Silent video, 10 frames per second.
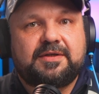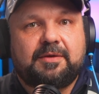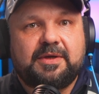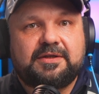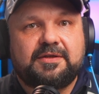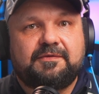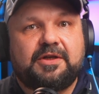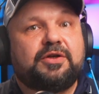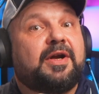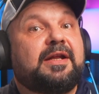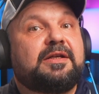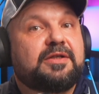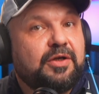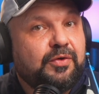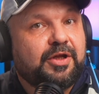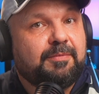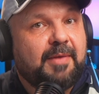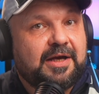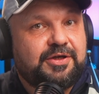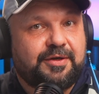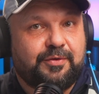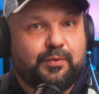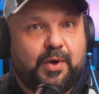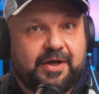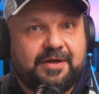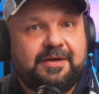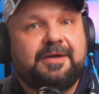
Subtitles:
submixes feature and excluded mic channel 1